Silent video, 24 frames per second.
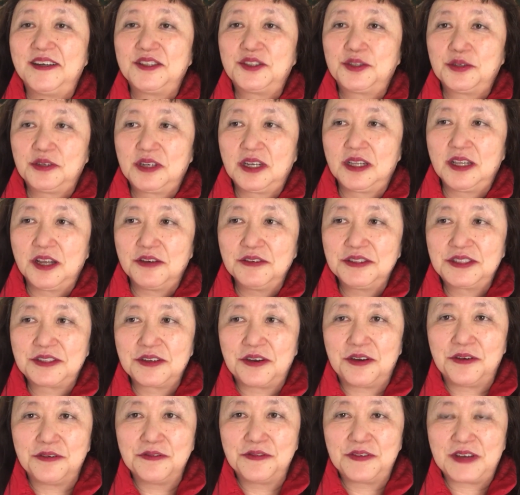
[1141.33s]
to close
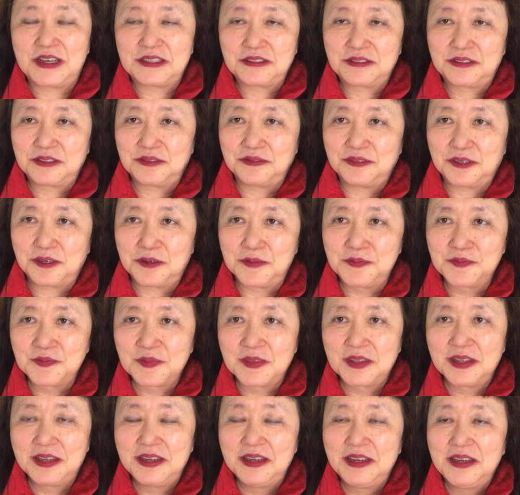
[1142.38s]
the whole festival.
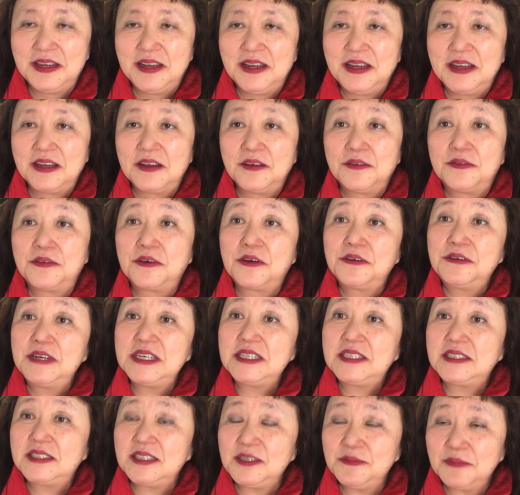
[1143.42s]

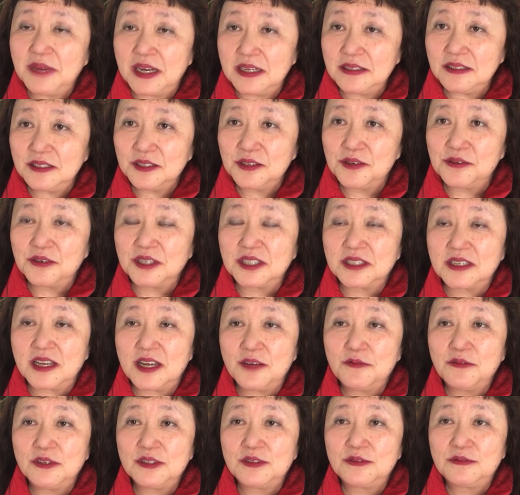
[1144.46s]
Faure C minor
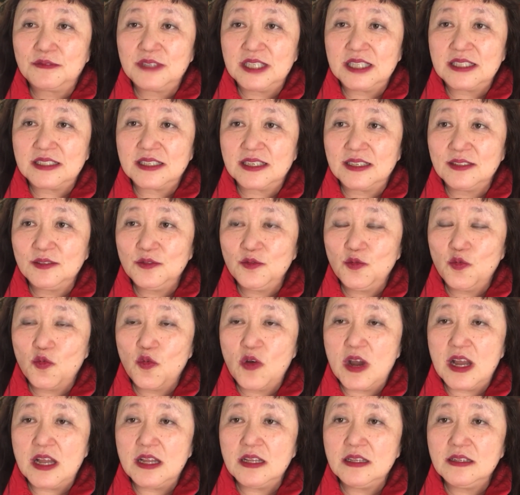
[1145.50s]
quartet was written
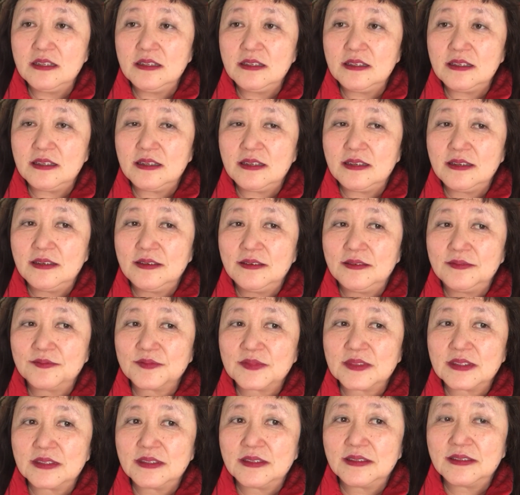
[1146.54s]
when,
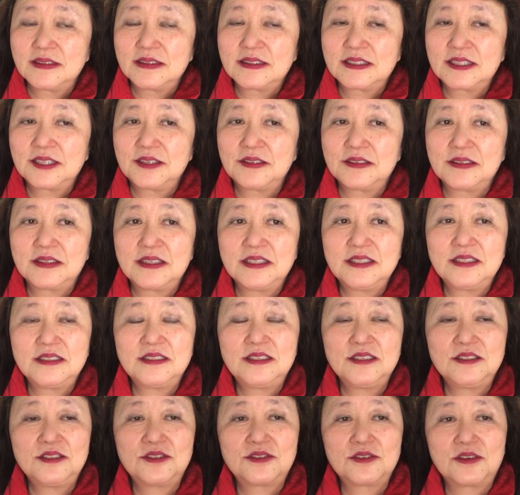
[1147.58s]
so this
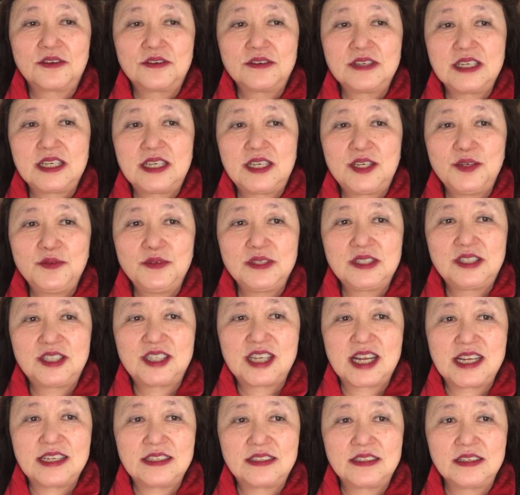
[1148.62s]
is a story, he was
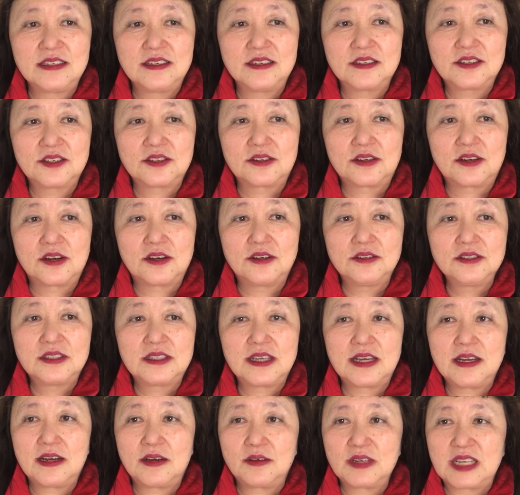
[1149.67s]
chasing a girl,
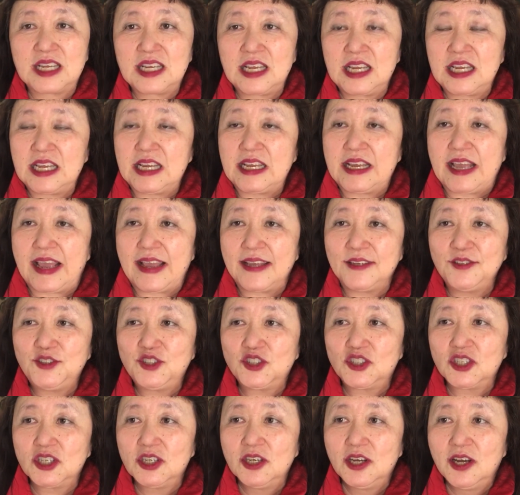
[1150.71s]
they are
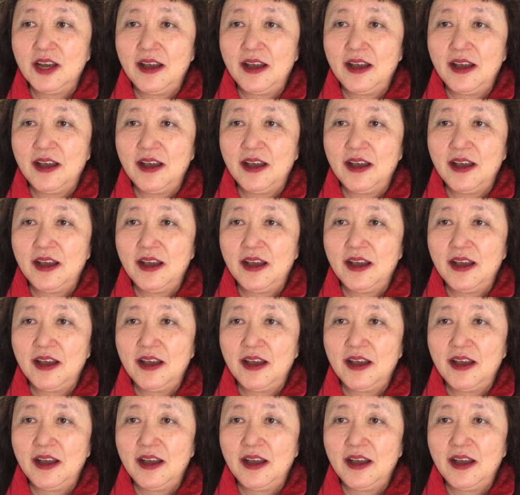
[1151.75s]
engaged.